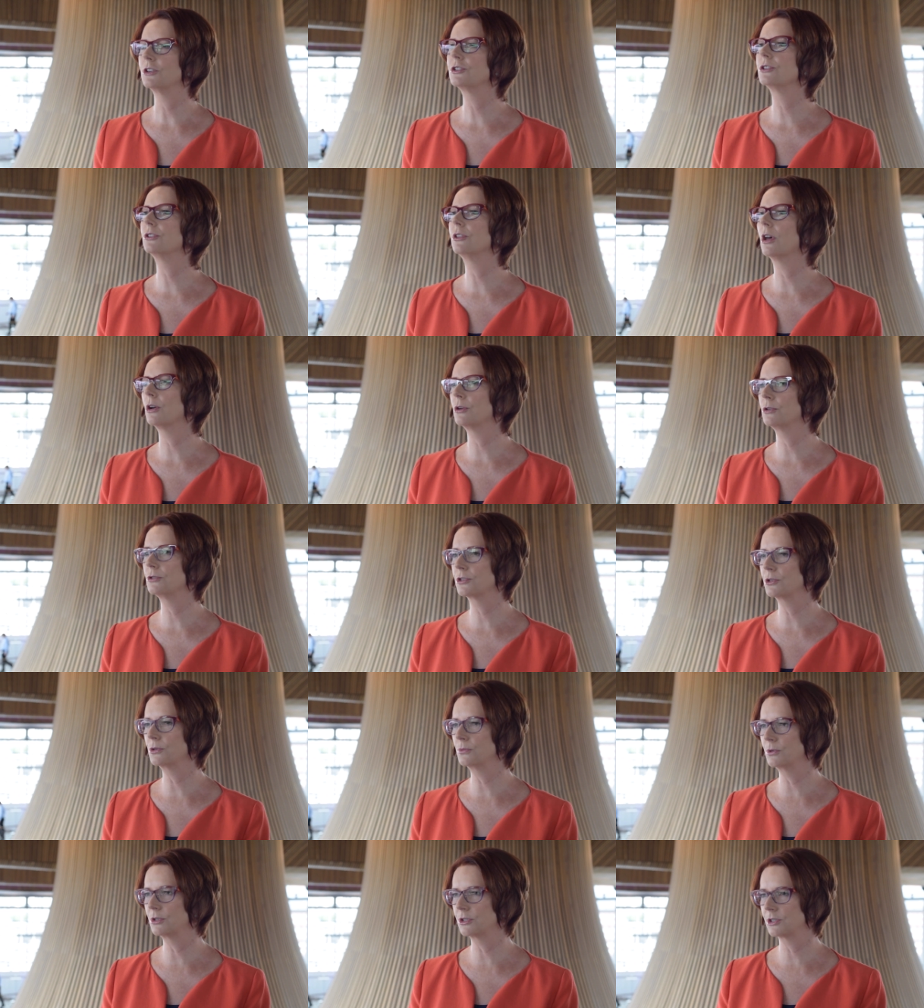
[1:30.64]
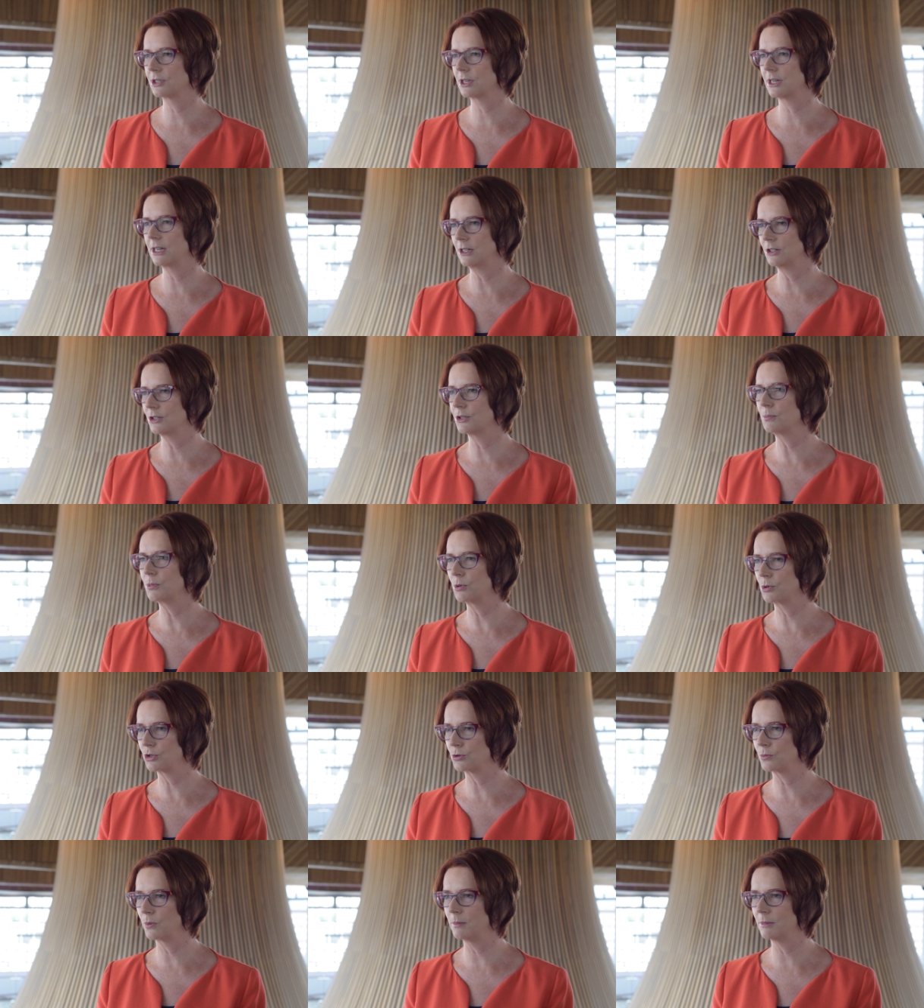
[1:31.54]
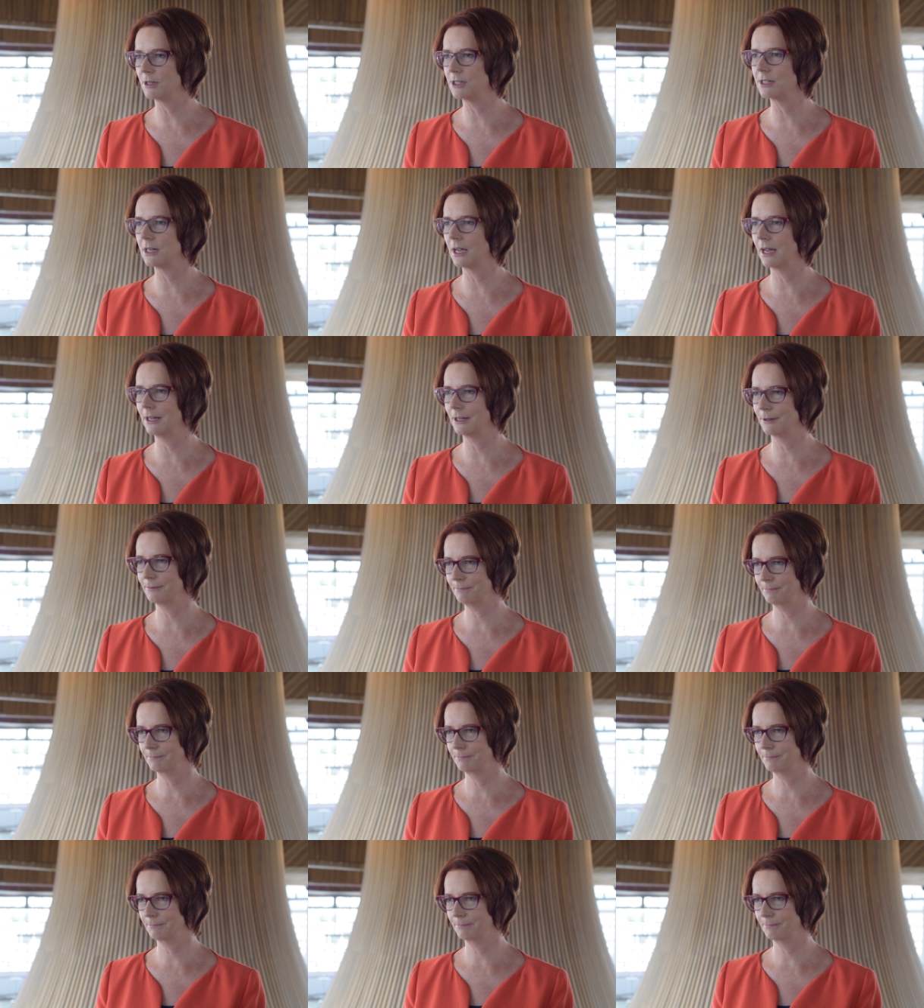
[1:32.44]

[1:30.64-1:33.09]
to those who would seek to push women down.